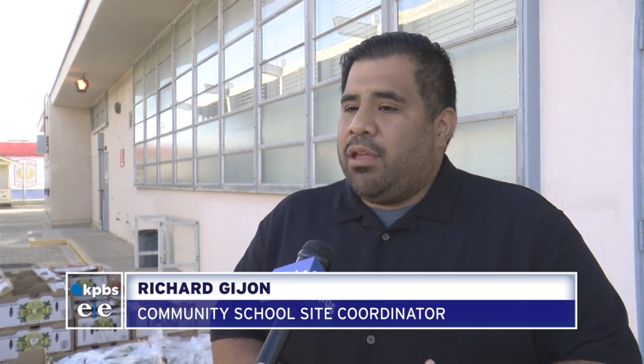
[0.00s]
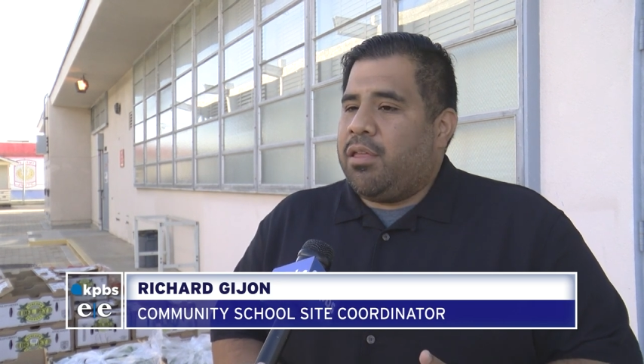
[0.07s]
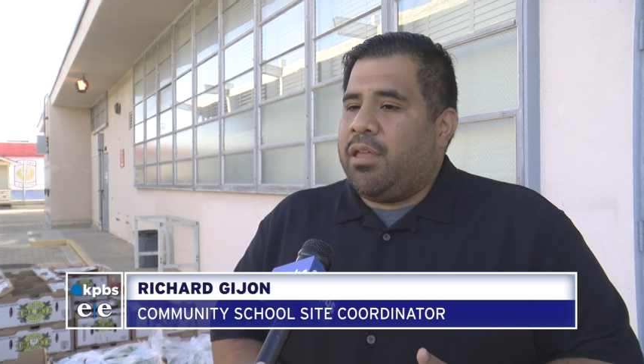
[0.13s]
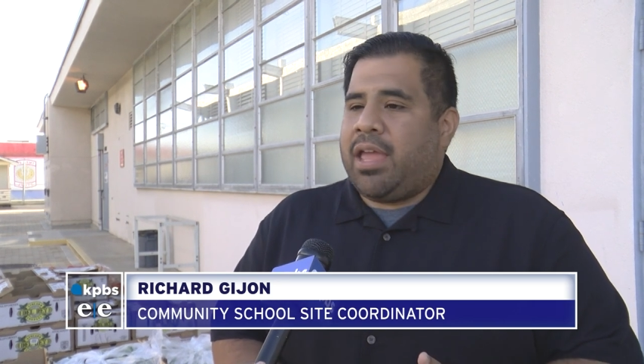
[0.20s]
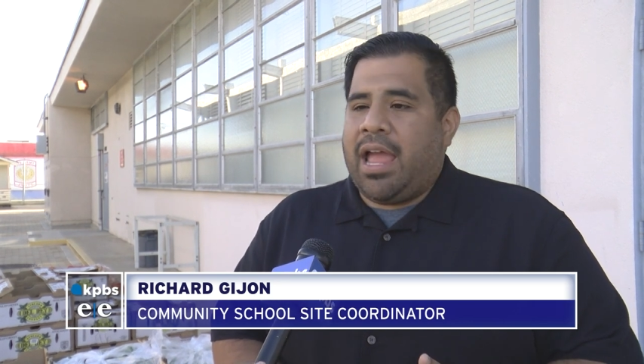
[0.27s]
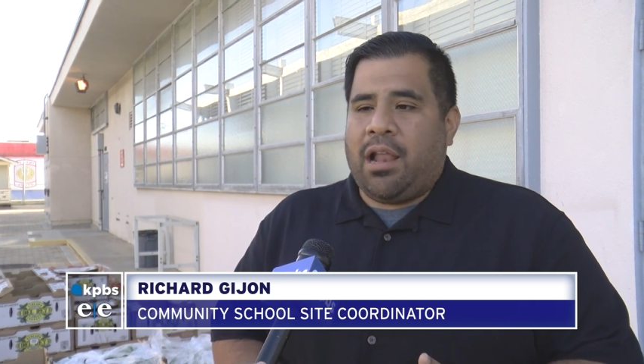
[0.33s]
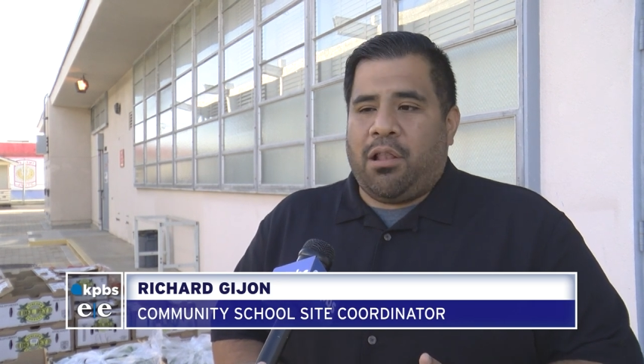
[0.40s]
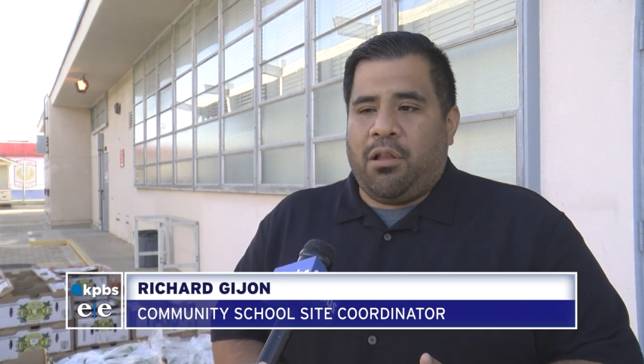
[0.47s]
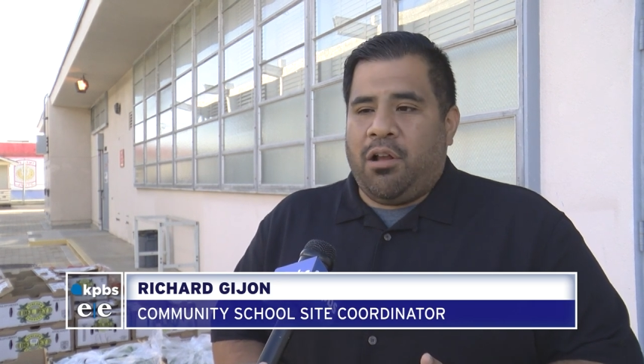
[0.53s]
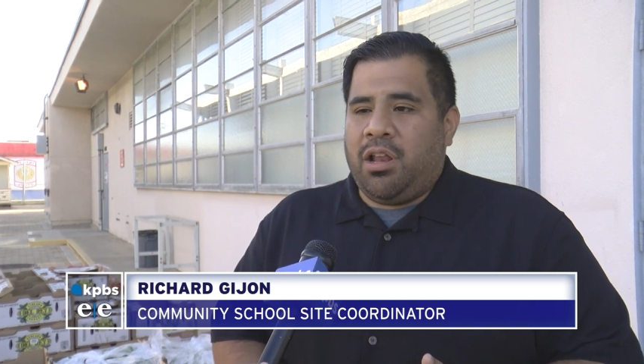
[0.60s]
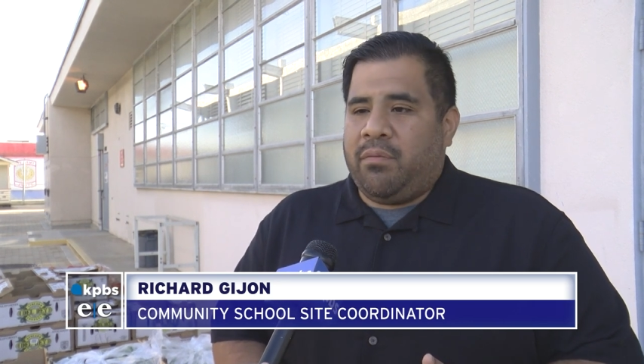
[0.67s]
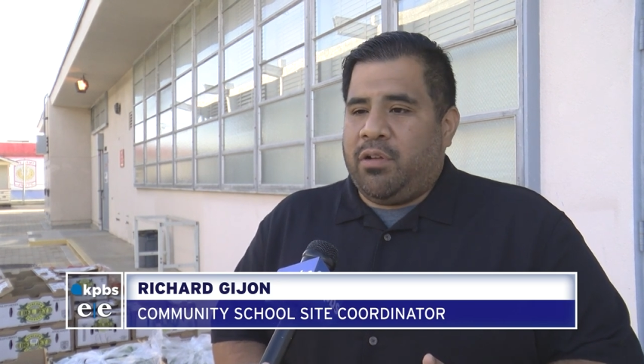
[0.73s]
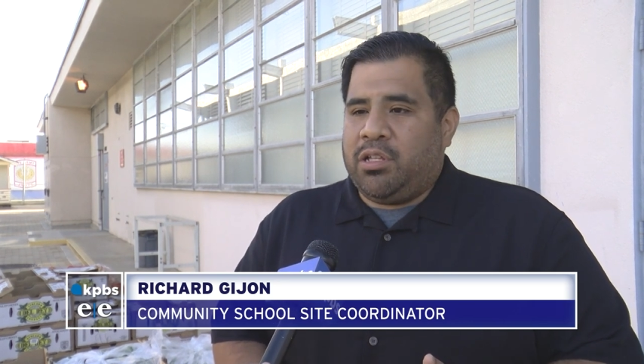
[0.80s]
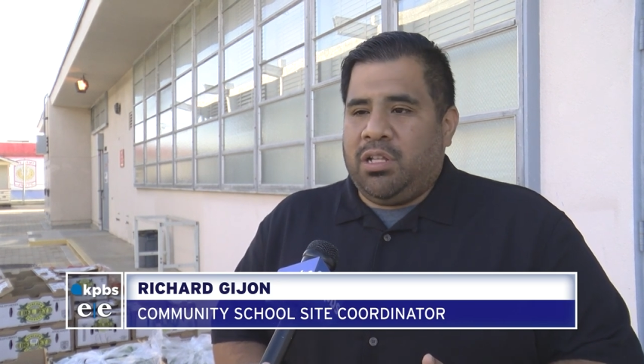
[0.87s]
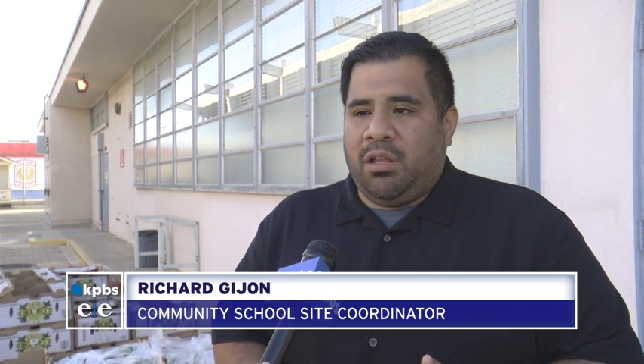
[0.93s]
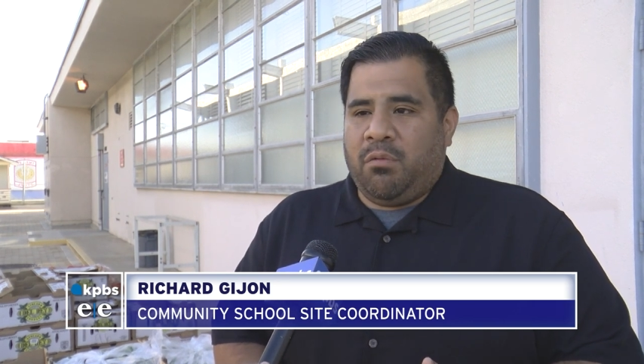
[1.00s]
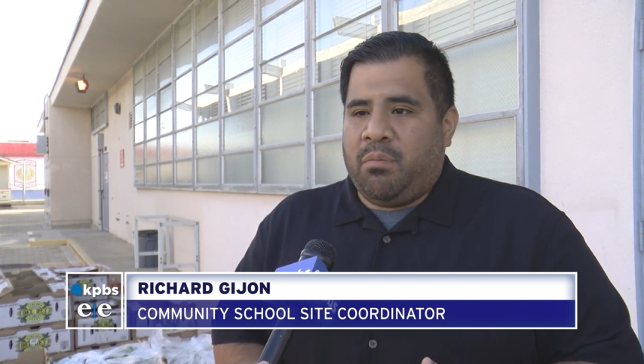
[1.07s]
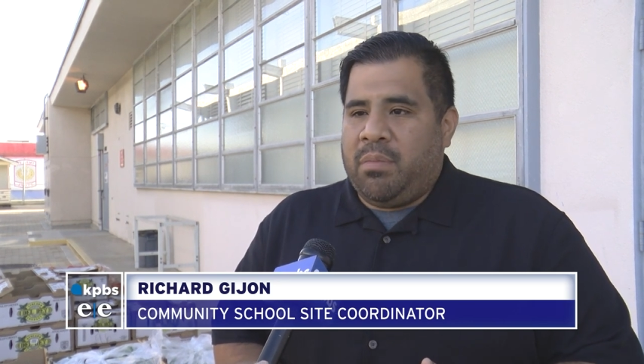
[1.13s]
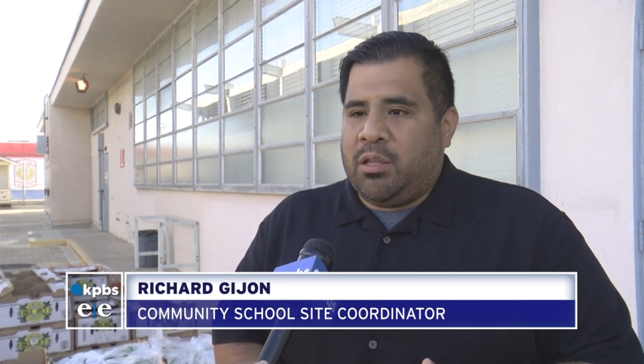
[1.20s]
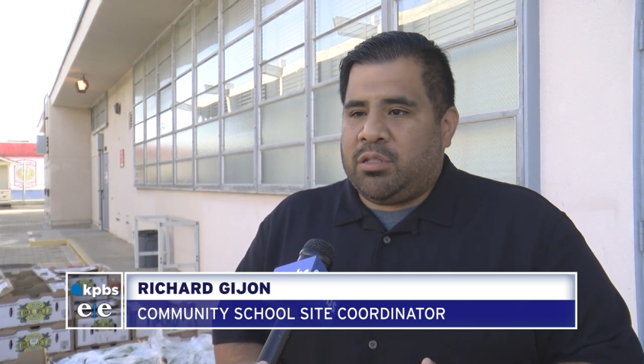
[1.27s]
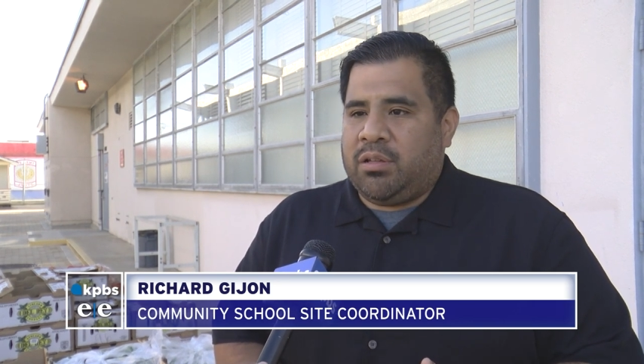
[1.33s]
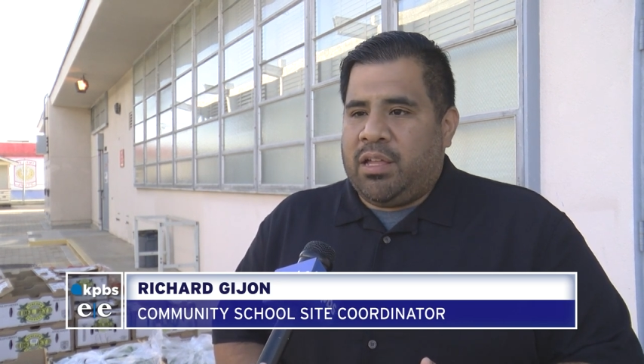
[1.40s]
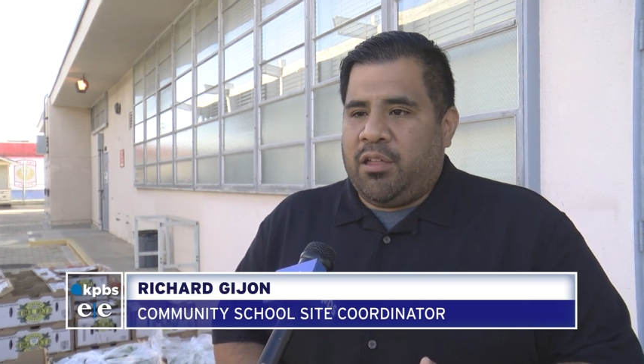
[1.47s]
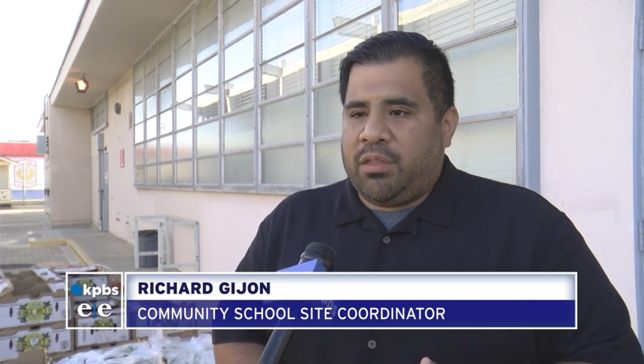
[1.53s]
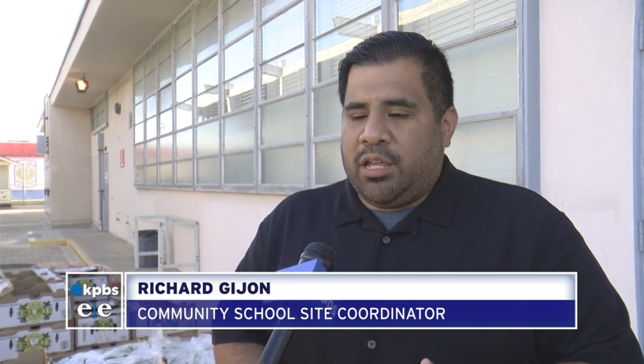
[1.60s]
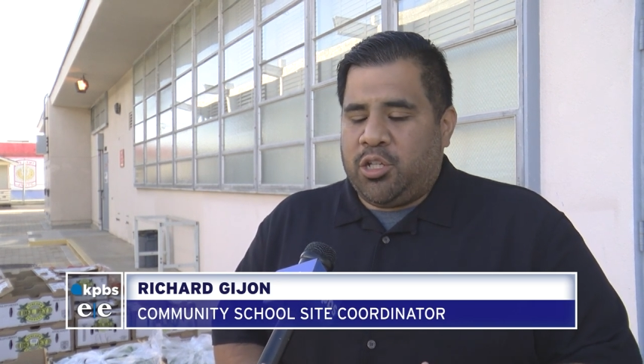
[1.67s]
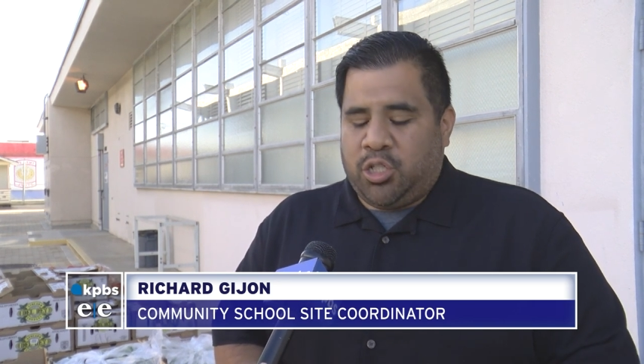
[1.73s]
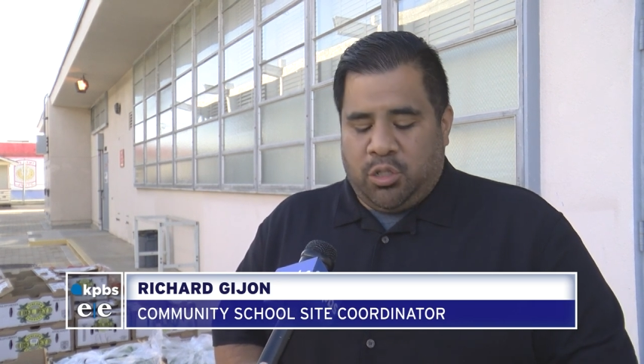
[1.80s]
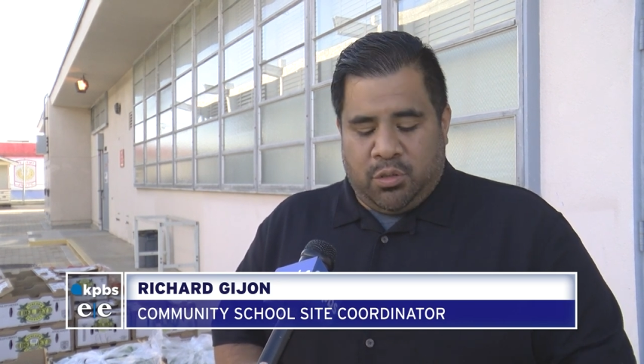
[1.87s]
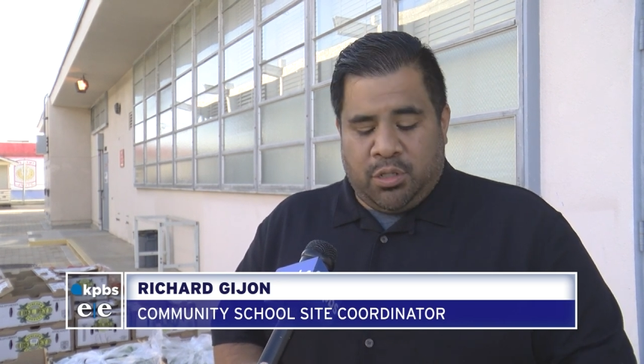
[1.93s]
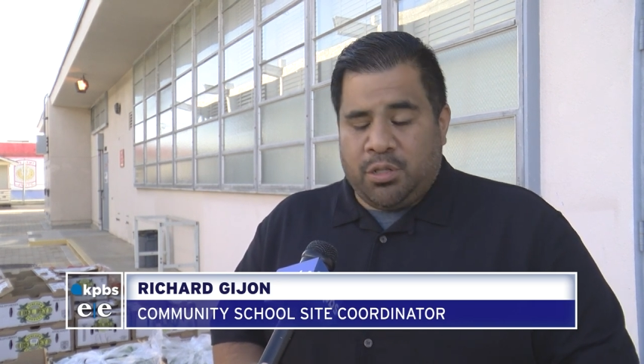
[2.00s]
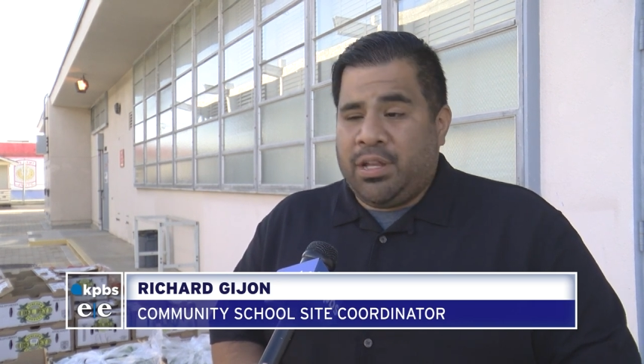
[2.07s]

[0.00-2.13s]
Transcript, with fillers: You can't learn if you're dealing with mental health issues.